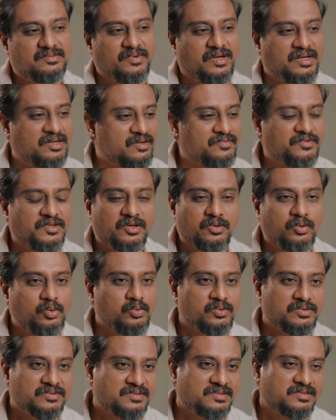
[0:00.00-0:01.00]
one of the
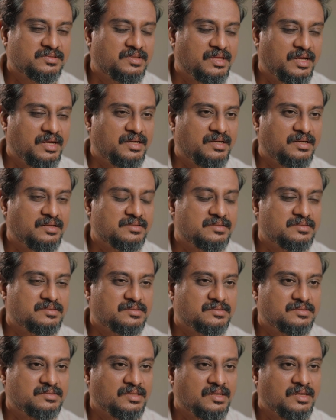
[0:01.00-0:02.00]
goons that
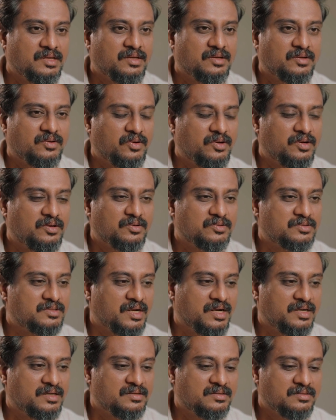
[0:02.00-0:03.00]
is going to
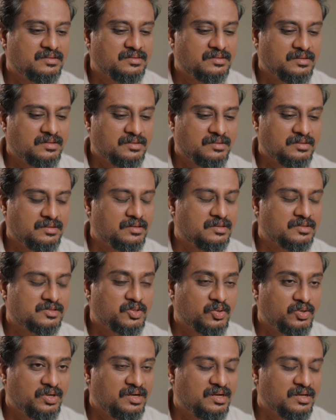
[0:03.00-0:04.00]
threaten the
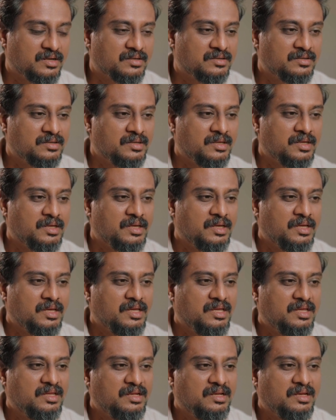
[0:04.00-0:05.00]
storyteller.
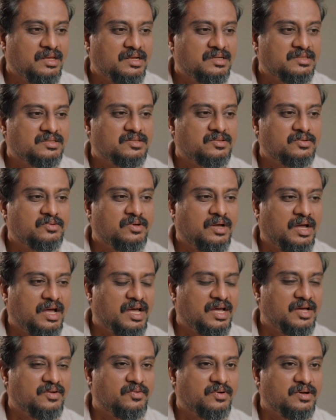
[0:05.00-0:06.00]
He needs to
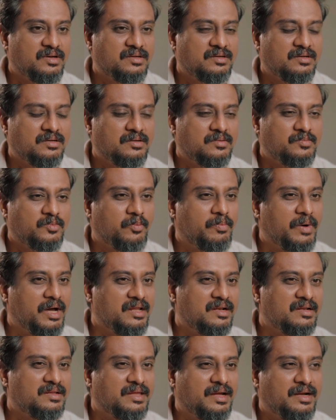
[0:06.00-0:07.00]
have a
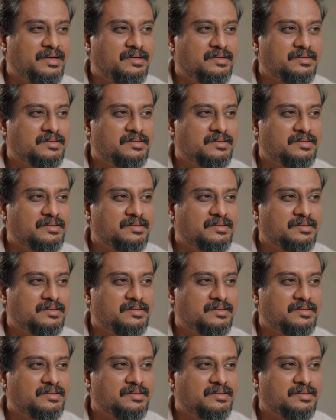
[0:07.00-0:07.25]
mobile that